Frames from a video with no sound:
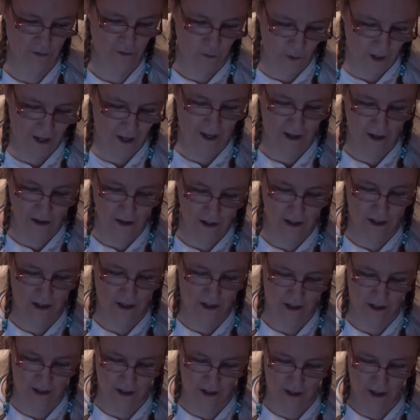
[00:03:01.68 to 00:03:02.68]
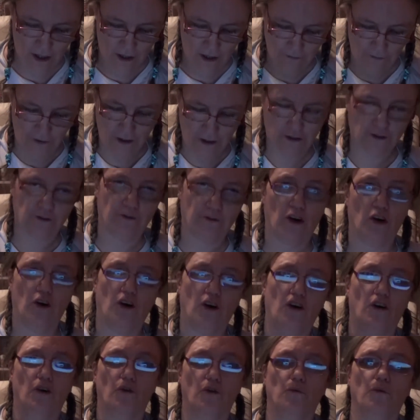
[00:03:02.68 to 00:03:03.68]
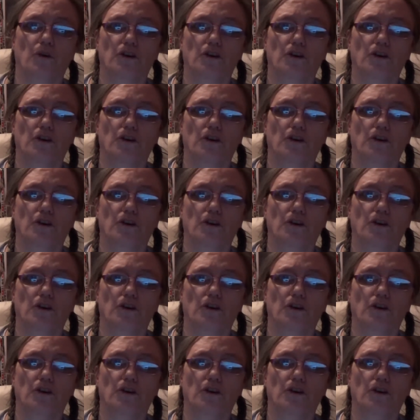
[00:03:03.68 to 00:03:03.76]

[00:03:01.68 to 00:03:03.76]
Well, first of all,